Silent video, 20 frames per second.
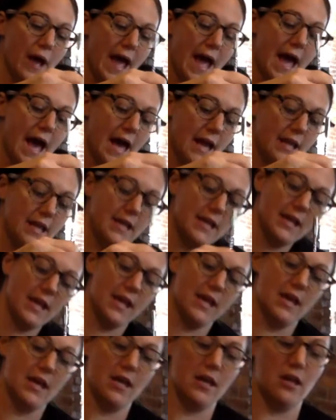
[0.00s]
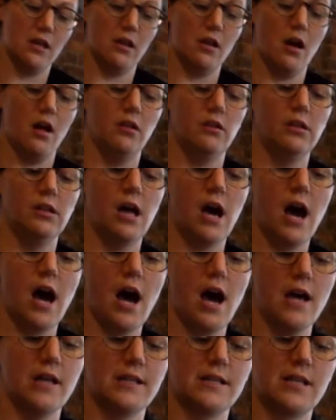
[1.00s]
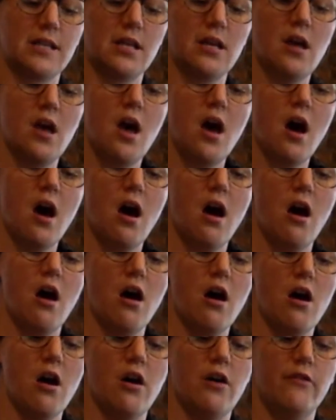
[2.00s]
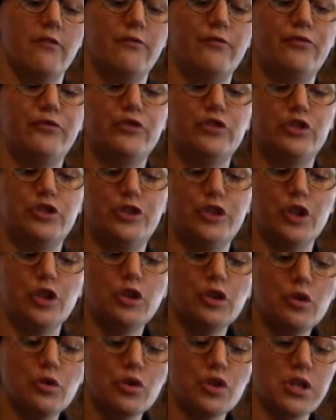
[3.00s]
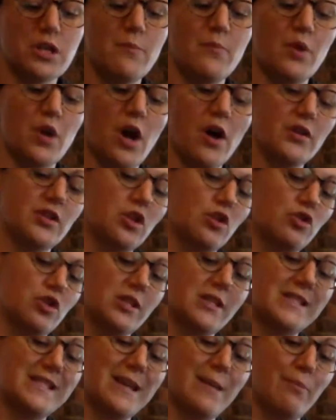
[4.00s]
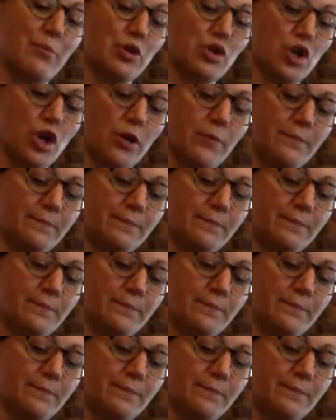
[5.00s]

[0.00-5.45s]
adding in a lot of dilution, but also just temperature.